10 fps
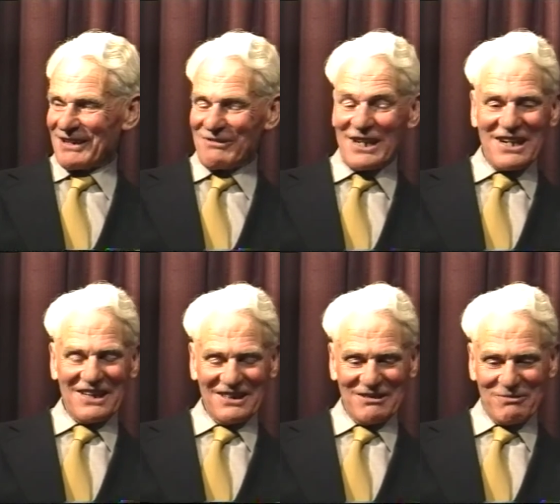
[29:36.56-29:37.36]
Really?
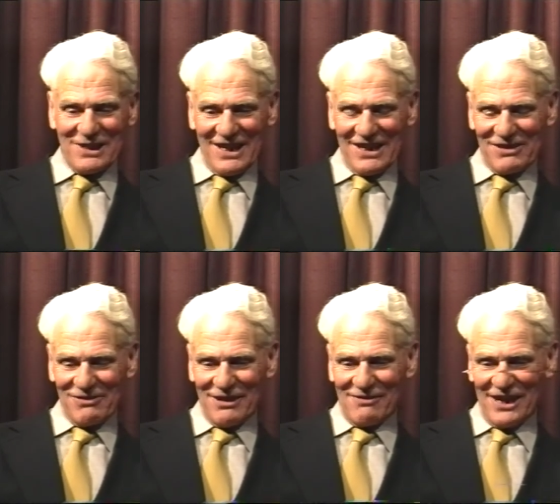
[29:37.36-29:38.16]
Oh, well, that's
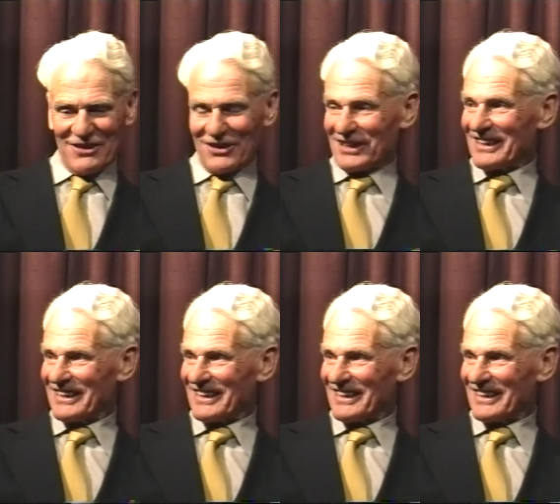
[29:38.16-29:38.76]
very flattering.